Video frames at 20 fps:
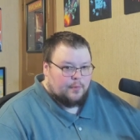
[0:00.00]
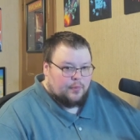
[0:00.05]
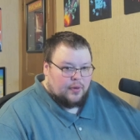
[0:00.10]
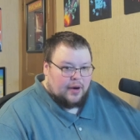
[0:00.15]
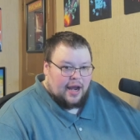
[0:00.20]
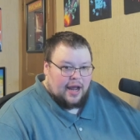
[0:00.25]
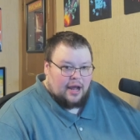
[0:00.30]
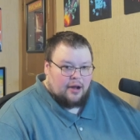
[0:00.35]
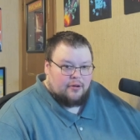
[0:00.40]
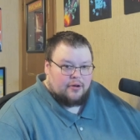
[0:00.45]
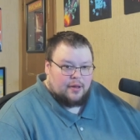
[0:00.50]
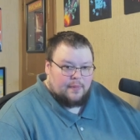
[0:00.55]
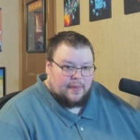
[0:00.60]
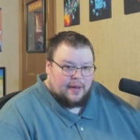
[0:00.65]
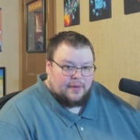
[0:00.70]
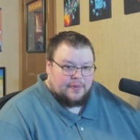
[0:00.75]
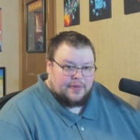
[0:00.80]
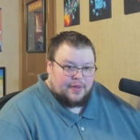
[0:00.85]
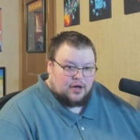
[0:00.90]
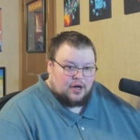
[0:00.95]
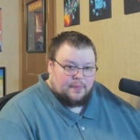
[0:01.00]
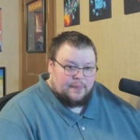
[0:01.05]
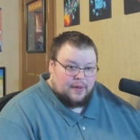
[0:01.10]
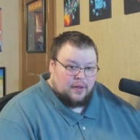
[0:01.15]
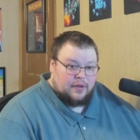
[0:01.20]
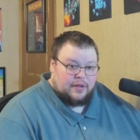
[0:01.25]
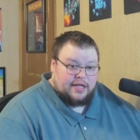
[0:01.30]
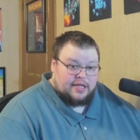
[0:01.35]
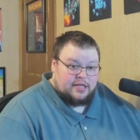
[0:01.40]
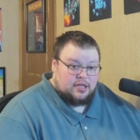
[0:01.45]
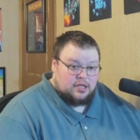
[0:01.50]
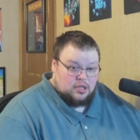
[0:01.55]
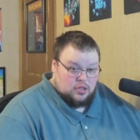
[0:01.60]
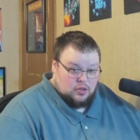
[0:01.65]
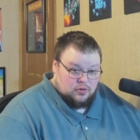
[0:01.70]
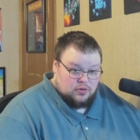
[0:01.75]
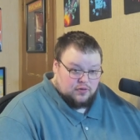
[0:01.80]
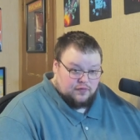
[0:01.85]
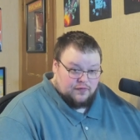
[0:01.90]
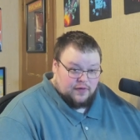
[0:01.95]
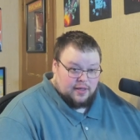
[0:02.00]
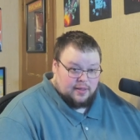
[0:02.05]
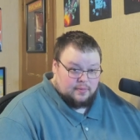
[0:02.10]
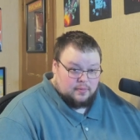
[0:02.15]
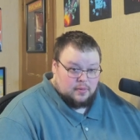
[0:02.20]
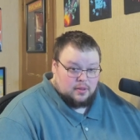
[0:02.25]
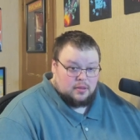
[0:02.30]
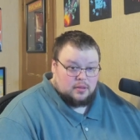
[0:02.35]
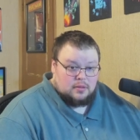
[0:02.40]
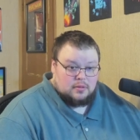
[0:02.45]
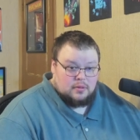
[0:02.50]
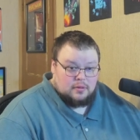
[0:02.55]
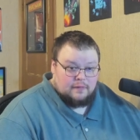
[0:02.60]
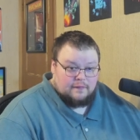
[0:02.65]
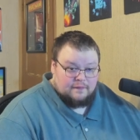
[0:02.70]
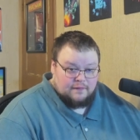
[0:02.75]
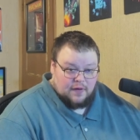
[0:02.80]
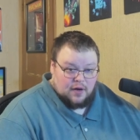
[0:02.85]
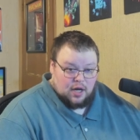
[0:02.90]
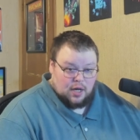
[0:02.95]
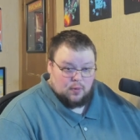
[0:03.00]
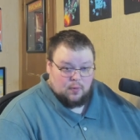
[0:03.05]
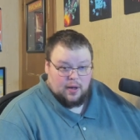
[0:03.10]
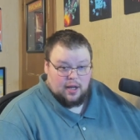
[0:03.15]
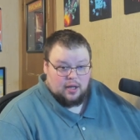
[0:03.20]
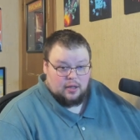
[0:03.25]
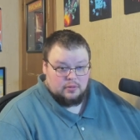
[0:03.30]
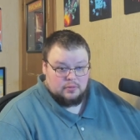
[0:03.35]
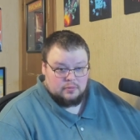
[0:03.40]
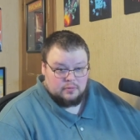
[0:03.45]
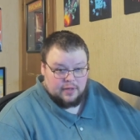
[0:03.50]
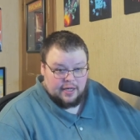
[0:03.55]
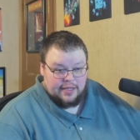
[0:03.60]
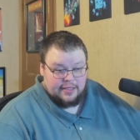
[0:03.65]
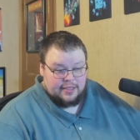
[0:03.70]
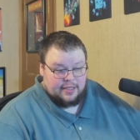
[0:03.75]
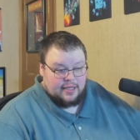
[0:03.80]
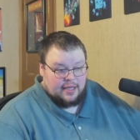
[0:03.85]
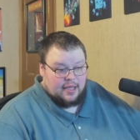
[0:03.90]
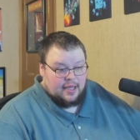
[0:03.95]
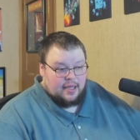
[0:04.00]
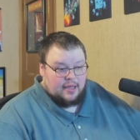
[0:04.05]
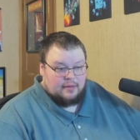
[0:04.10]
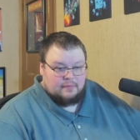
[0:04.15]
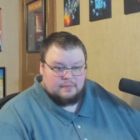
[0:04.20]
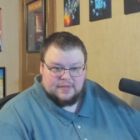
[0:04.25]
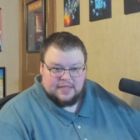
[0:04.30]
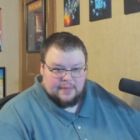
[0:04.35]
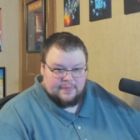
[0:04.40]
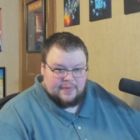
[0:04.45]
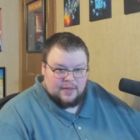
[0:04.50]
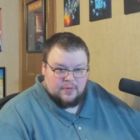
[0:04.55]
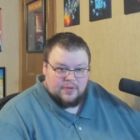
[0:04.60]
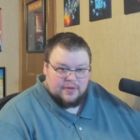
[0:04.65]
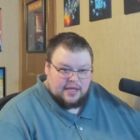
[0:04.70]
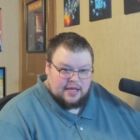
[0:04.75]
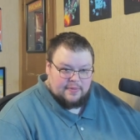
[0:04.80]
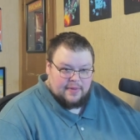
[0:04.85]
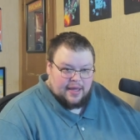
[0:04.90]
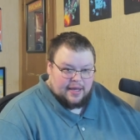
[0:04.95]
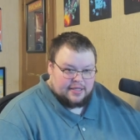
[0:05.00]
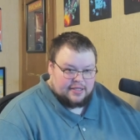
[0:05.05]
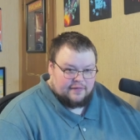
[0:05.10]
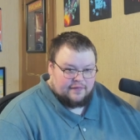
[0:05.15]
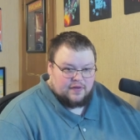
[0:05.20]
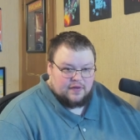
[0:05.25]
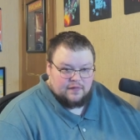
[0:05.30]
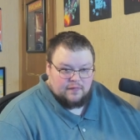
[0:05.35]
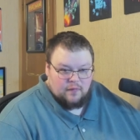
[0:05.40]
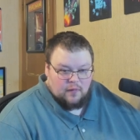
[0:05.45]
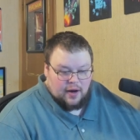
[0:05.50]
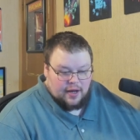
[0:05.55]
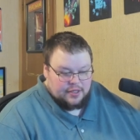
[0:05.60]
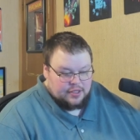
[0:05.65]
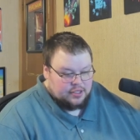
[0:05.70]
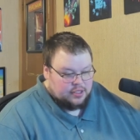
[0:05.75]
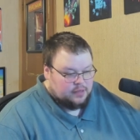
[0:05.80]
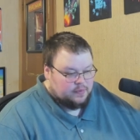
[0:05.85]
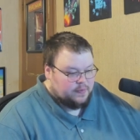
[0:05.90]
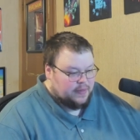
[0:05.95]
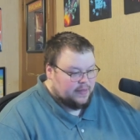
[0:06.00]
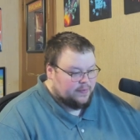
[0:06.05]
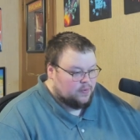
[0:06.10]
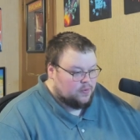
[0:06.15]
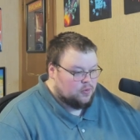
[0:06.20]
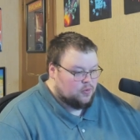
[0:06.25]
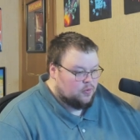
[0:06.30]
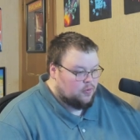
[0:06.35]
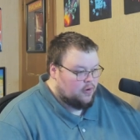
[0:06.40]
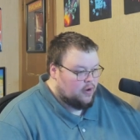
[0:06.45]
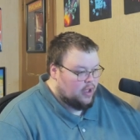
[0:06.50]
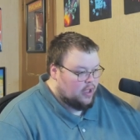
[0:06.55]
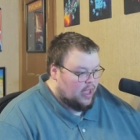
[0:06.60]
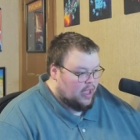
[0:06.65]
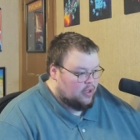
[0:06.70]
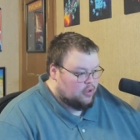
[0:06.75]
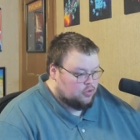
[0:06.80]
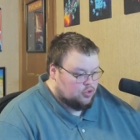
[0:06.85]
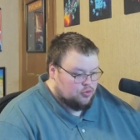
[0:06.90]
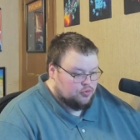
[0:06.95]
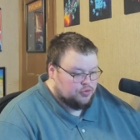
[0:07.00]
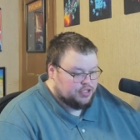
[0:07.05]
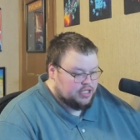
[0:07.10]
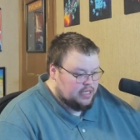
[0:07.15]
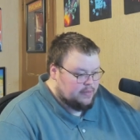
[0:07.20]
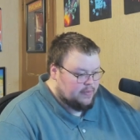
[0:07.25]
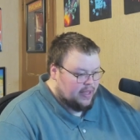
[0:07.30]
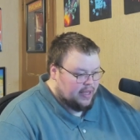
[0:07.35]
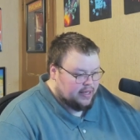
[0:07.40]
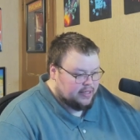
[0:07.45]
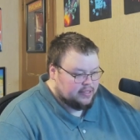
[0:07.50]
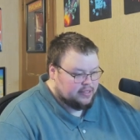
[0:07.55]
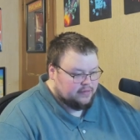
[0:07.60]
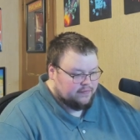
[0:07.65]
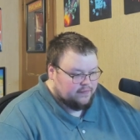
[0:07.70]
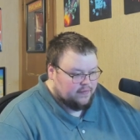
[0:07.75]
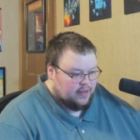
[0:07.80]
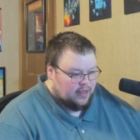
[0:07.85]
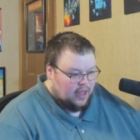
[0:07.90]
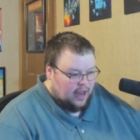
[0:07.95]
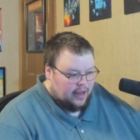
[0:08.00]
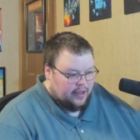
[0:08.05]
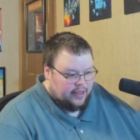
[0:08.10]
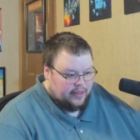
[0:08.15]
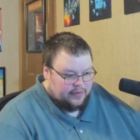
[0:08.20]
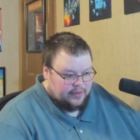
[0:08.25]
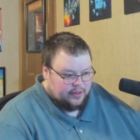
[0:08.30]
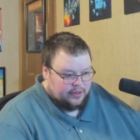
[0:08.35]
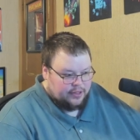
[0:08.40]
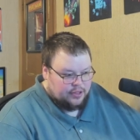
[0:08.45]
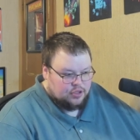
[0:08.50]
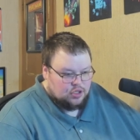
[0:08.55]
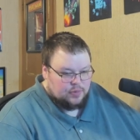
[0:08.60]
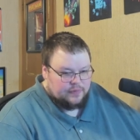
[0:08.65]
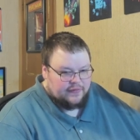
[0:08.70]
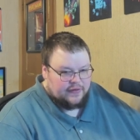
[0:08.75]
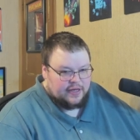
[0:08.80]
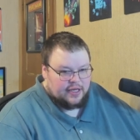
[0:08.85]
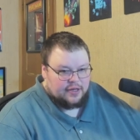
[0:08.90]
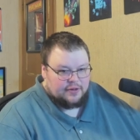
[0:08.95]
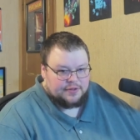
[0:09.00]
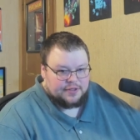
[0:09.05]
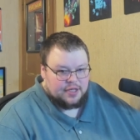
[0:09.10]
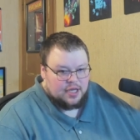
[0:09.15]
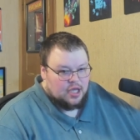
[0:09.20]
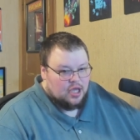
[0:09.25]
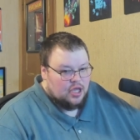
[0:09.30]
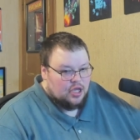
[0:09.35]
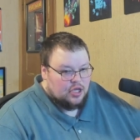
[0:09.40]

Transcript: proud about their ability to use Vim very well, right? Same thing with Emacs. If you've watched people who use Emacs uh, in their YouTube videos,